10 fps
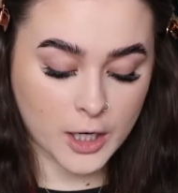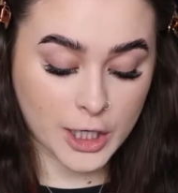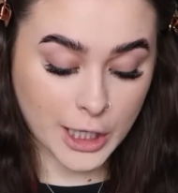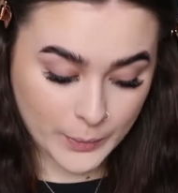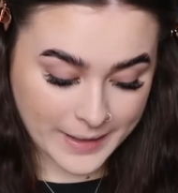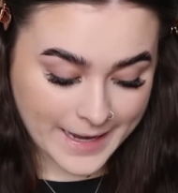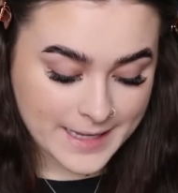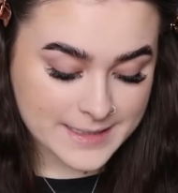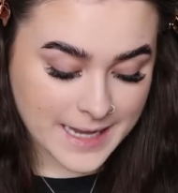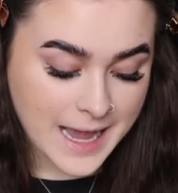Glow
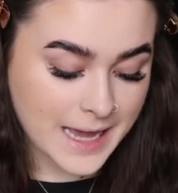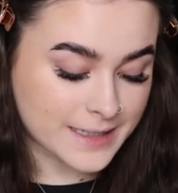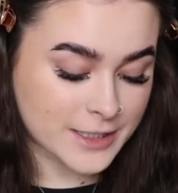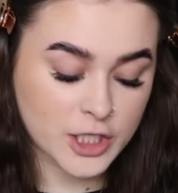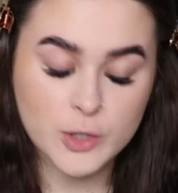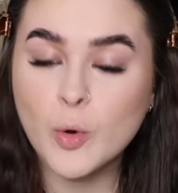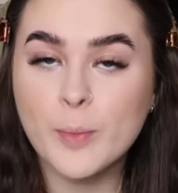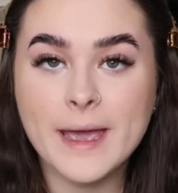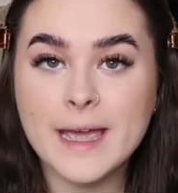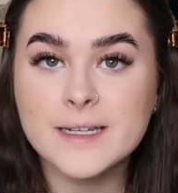Kit, and you all
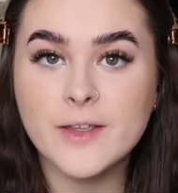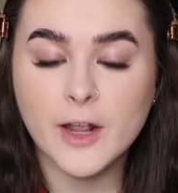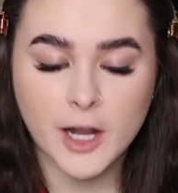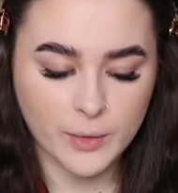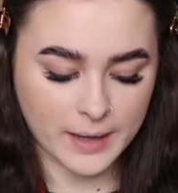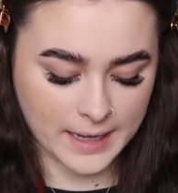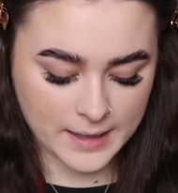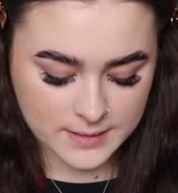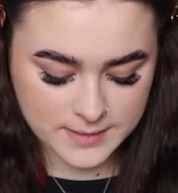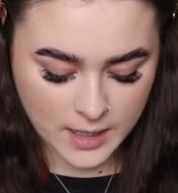picked the Glow
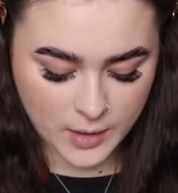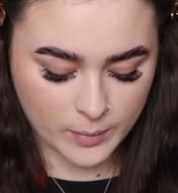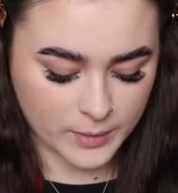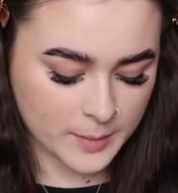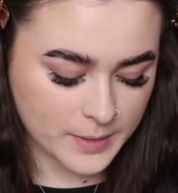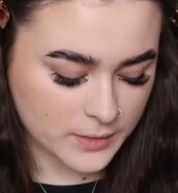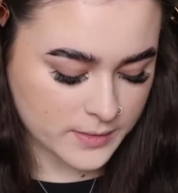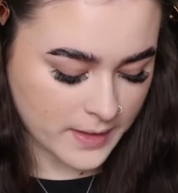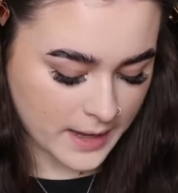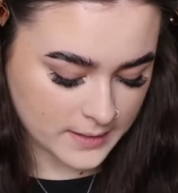Kit, so I'm going to be
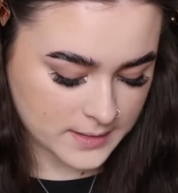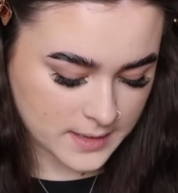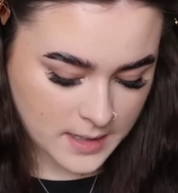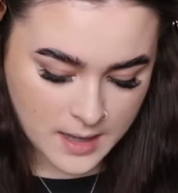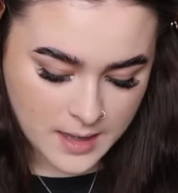using this.